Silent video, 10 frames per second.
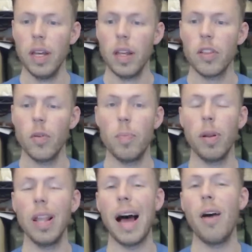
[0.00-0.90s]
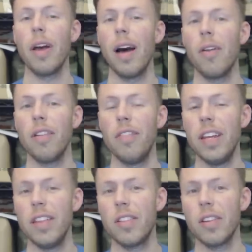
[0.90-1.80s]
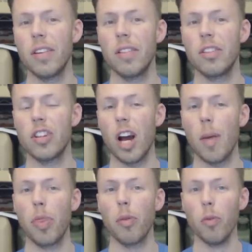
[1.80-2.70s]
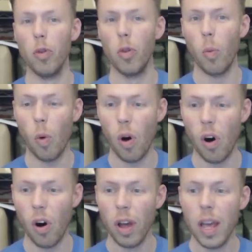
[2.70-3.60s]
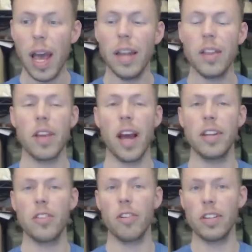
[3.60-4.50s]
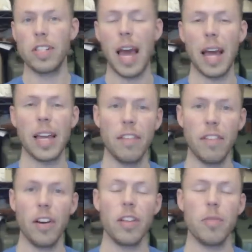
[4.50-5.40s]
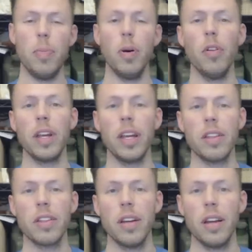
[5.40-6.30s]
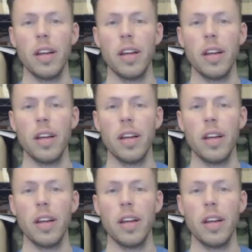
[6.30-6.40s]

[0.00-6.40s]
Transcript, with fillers: So he plowed out of his shop through the wall and decided to start attacking various buildings